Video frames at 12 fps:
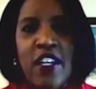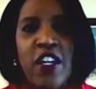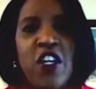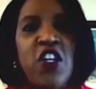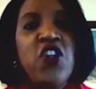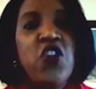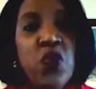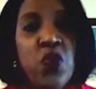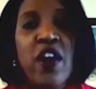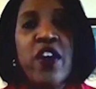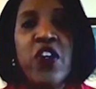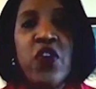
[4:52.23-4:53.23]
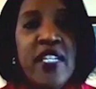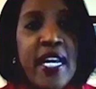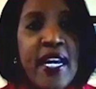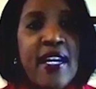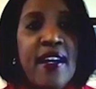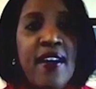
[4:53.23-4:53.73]
You are
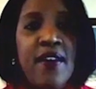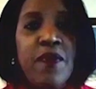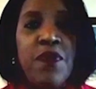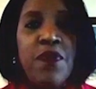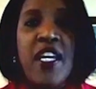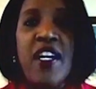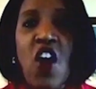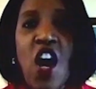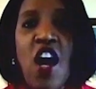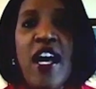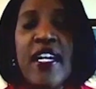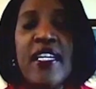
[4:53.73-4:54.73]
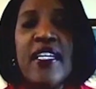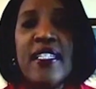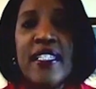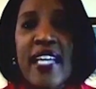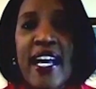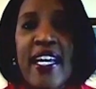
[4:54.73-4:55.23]
creating an
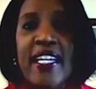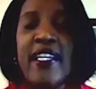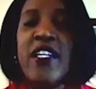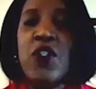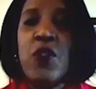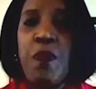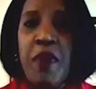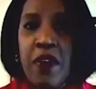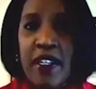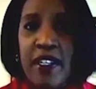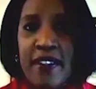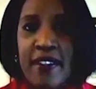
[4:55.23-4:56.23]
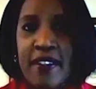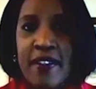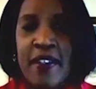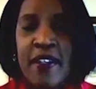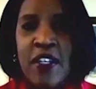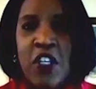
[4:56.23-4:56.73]
online experience.
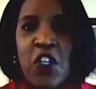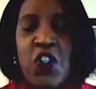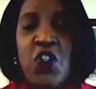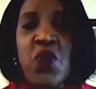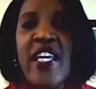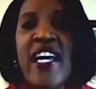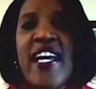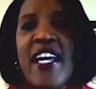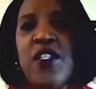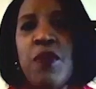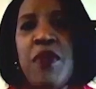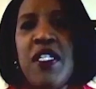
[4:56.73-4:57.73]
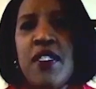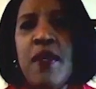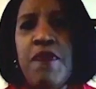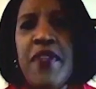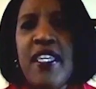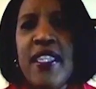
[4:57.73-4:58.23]
So that has to be
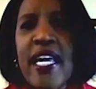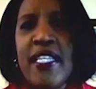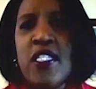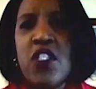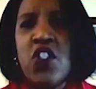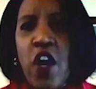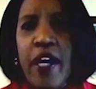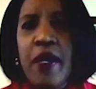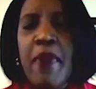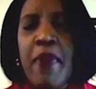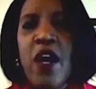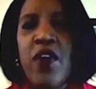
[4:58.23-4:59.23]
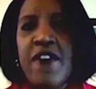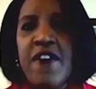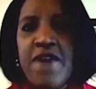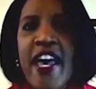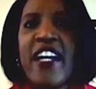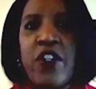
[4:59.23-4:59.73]
something that's thought about and
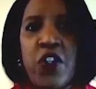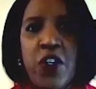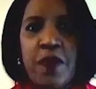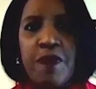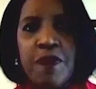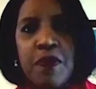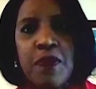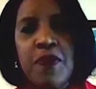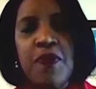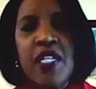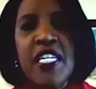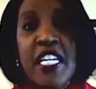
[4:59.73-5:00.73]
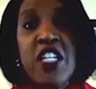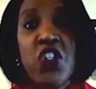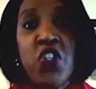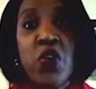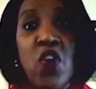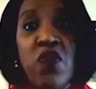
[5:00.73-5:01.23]
factored into
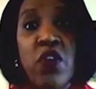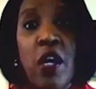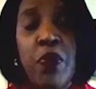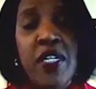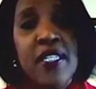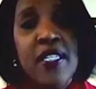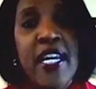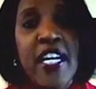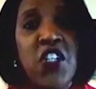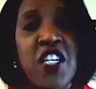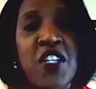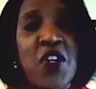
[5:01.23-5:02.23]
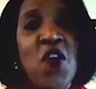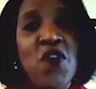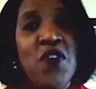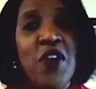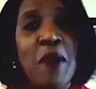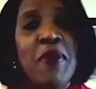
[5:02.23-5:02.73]
your overall presentation and your
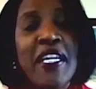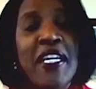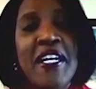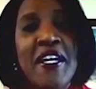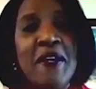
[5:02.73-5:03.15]
overall planning.